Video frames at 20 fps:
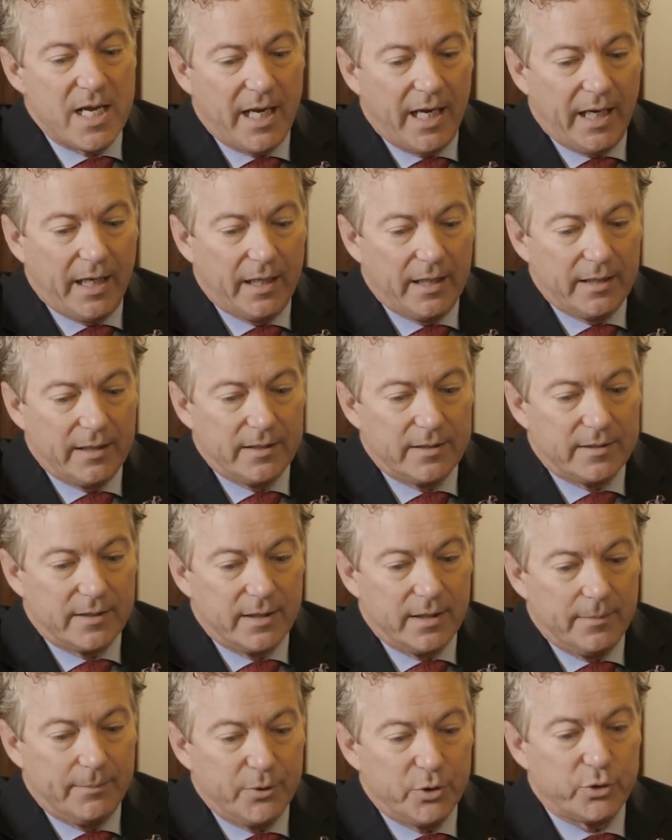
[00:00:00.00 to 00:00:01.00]
And
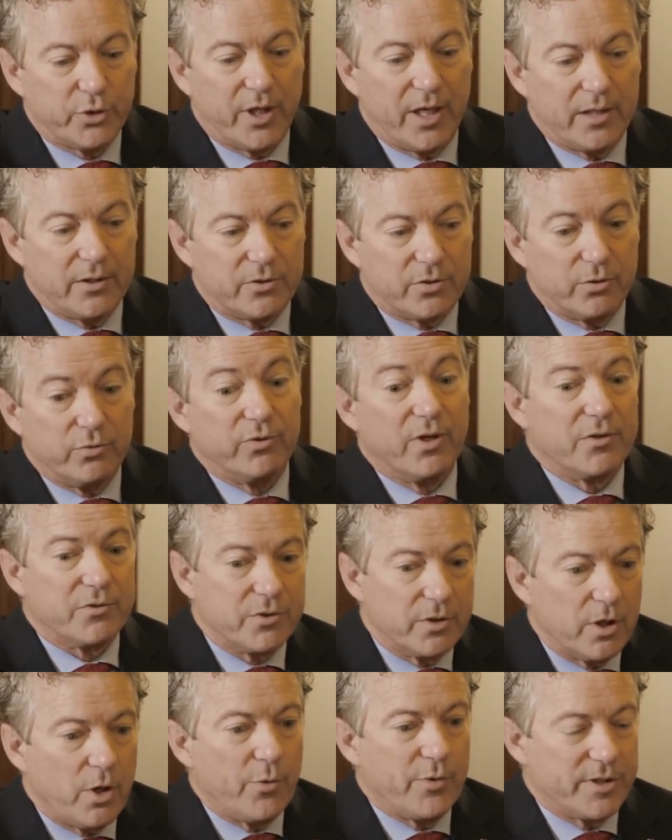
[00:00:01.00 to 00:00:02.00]
uh, Bill Gates, who
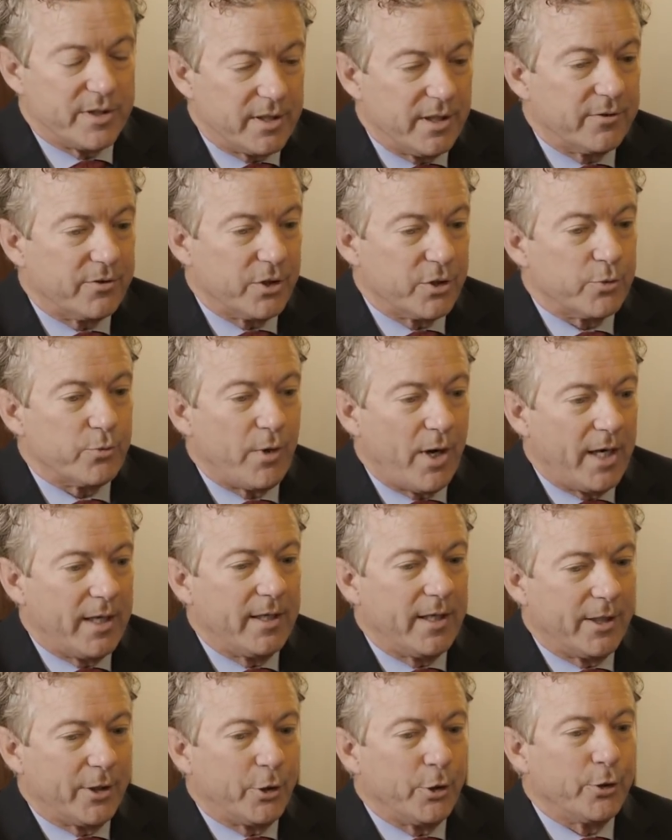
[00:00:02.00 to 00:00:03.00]
doesn't always get this right,
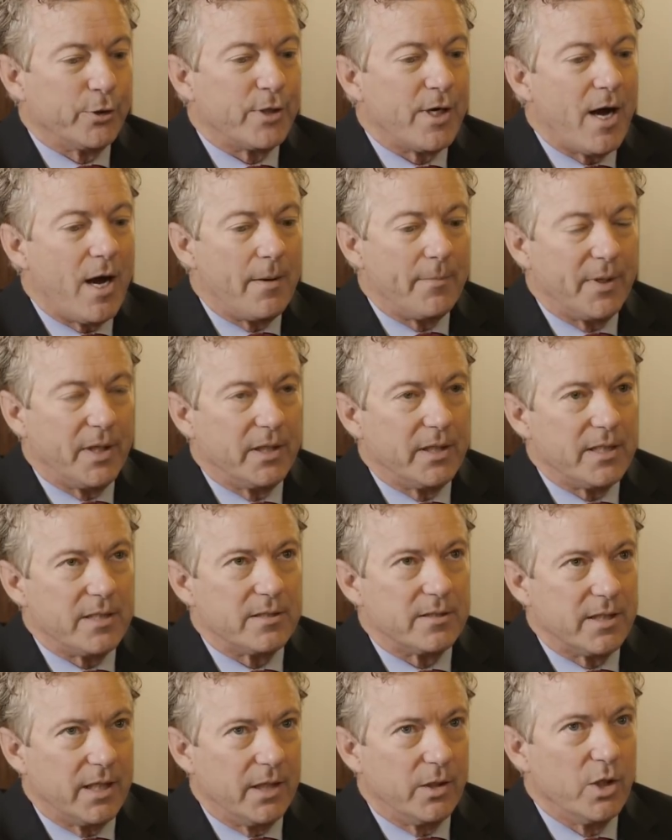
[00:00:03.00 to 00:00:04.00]
had a good comment. He
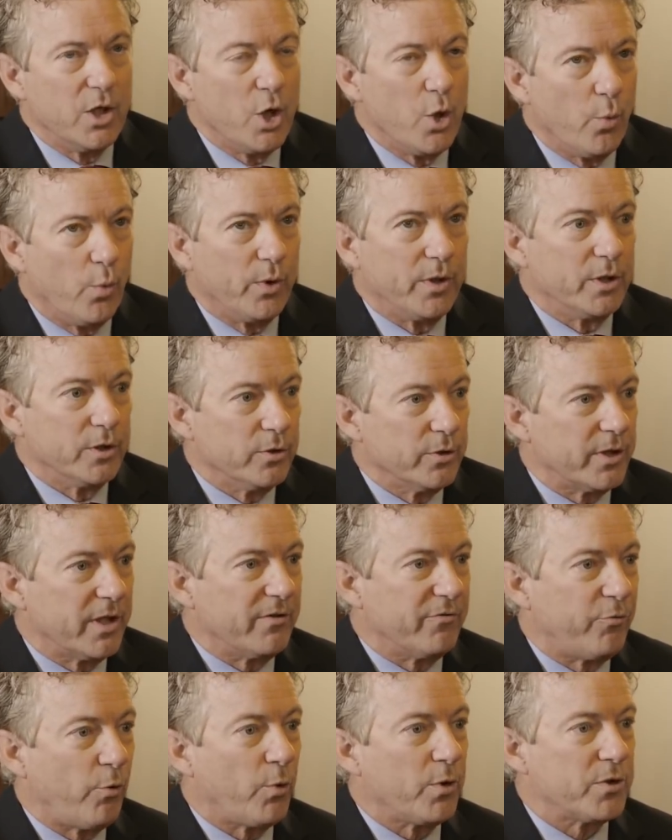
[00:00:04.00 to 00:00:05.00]
said, when you look
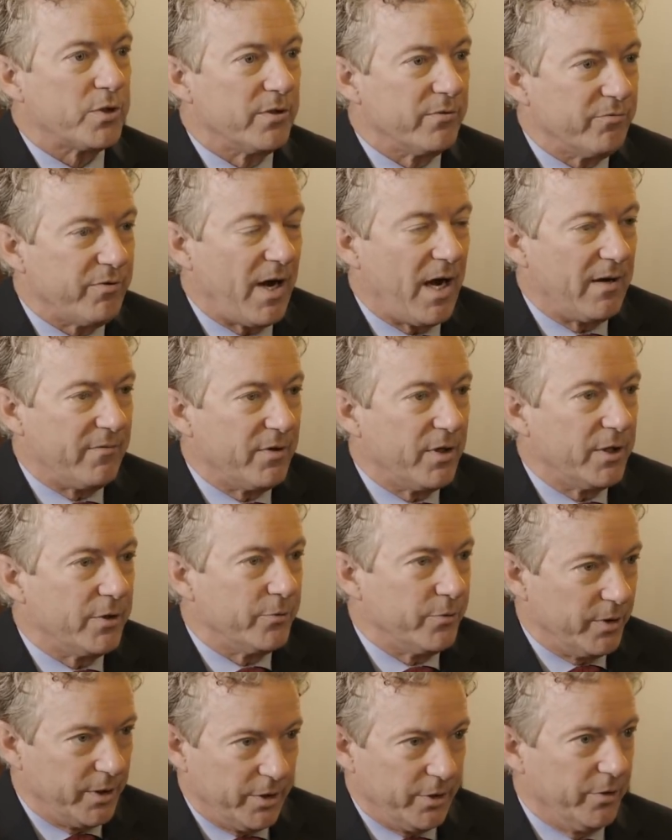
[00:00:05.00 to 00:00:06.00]
at Fortune five
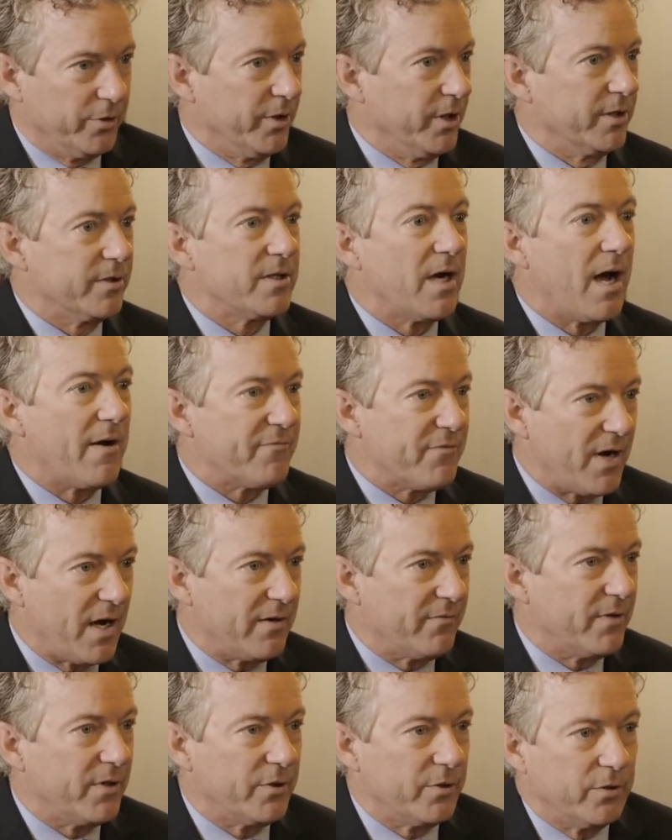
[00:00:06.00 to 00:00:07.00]
hundred or the top
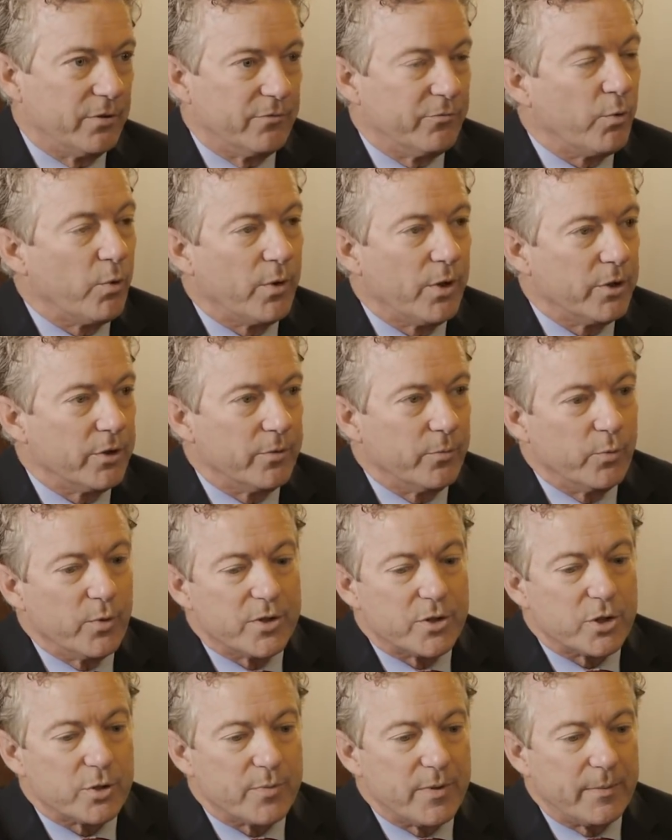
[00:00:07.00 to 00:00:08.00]
five hundred or four hundred
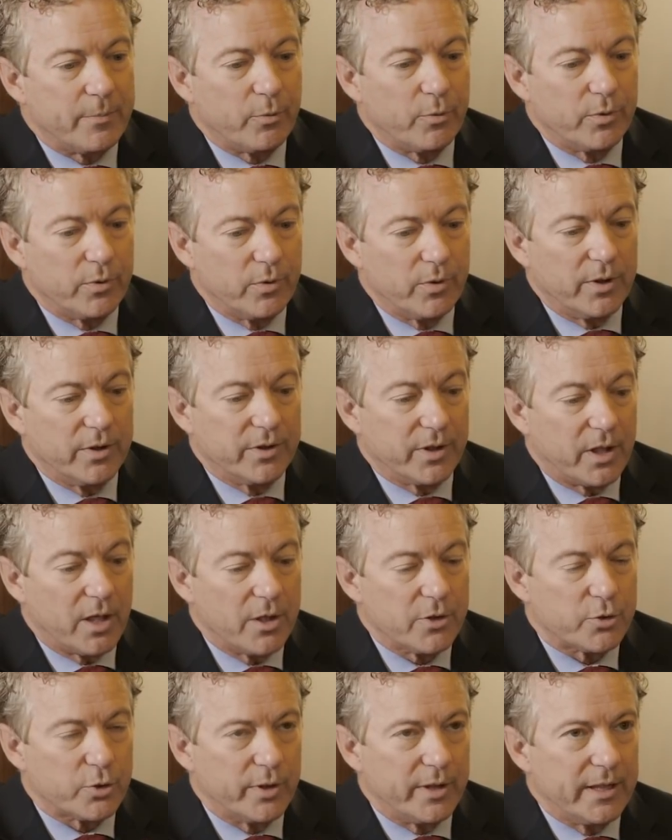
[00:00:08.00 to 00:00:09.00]
richest people in the, in the
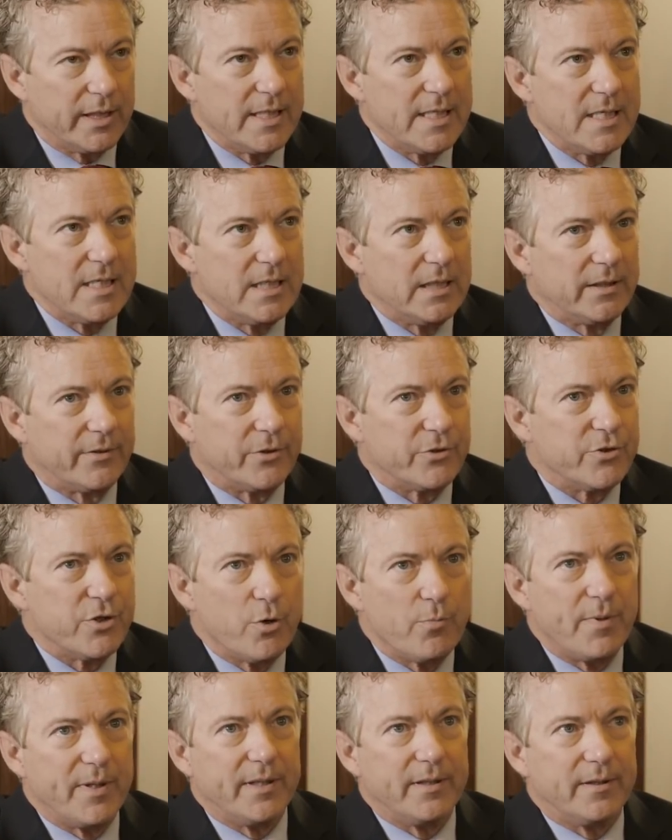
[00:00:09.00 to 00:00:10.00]
country, there's
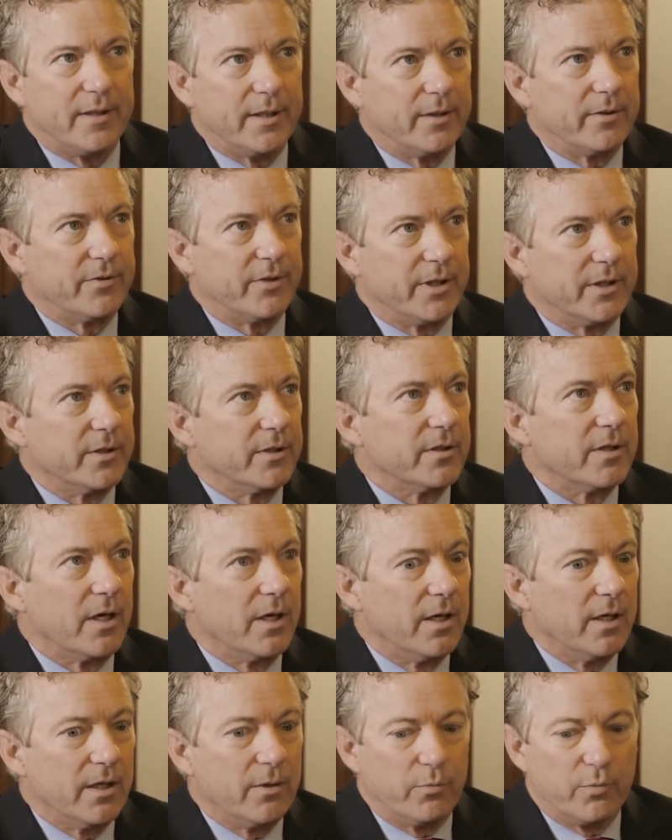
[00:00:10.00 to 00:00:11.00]
nobody there that
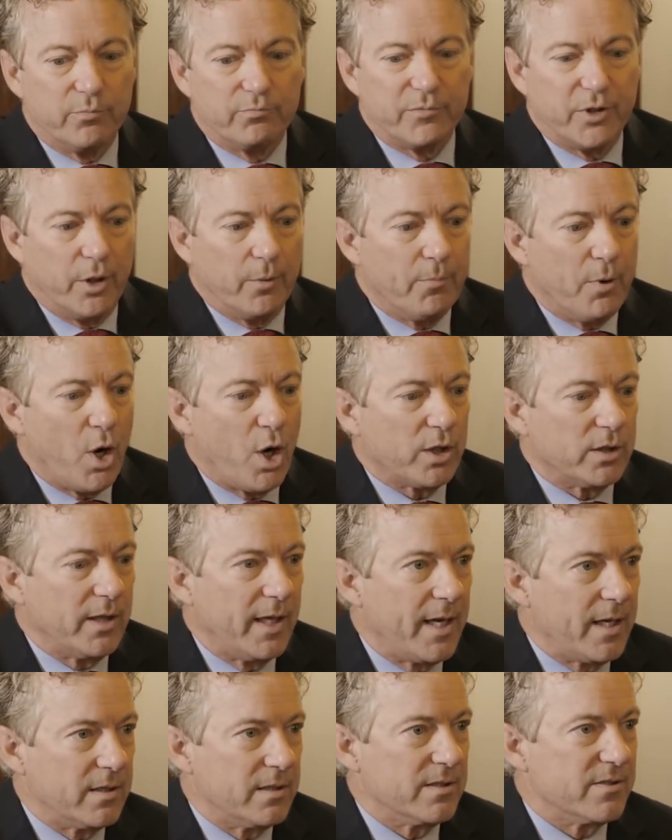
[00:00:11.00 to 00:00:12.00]
uh, you know, bought
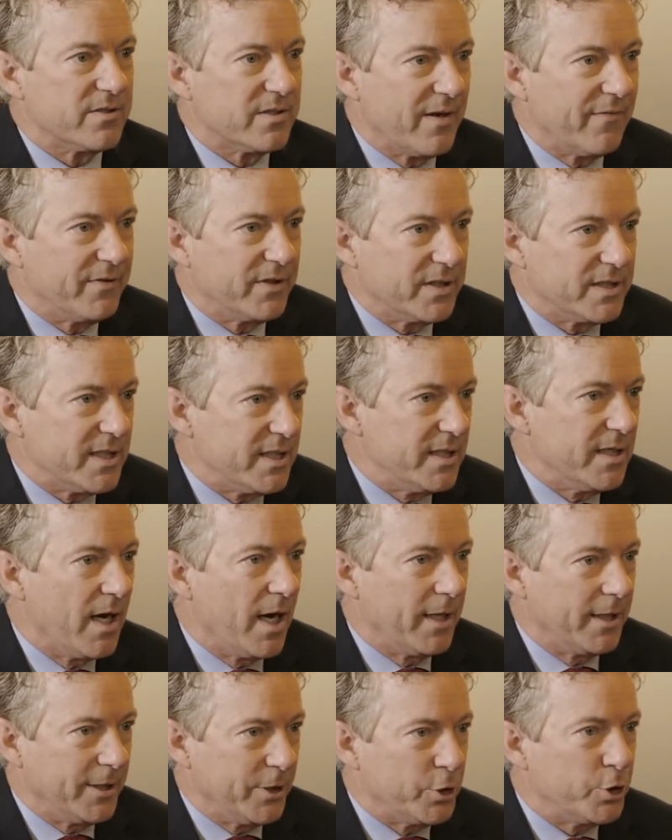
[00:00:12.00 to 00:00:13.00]
land in seventeen
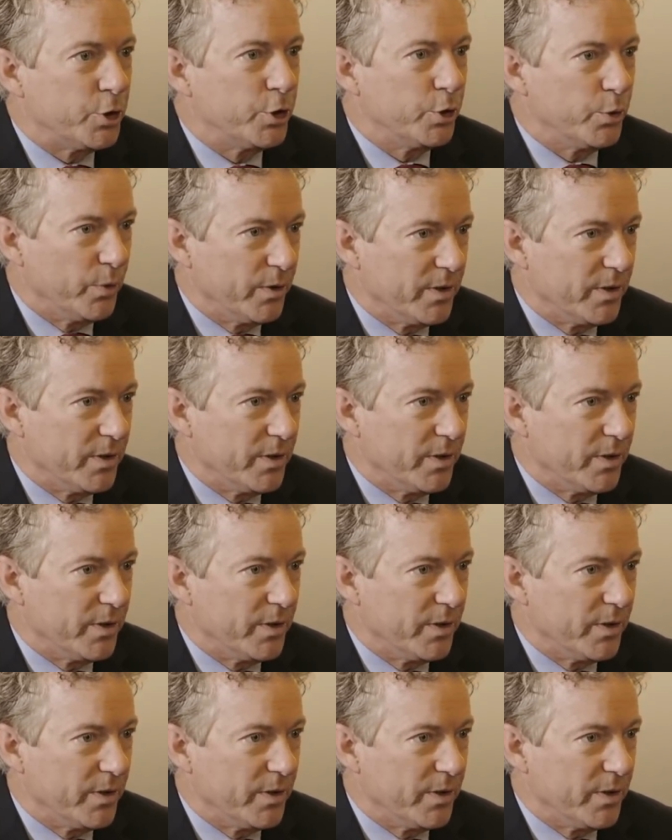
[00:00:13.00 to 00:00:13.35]
ninety-two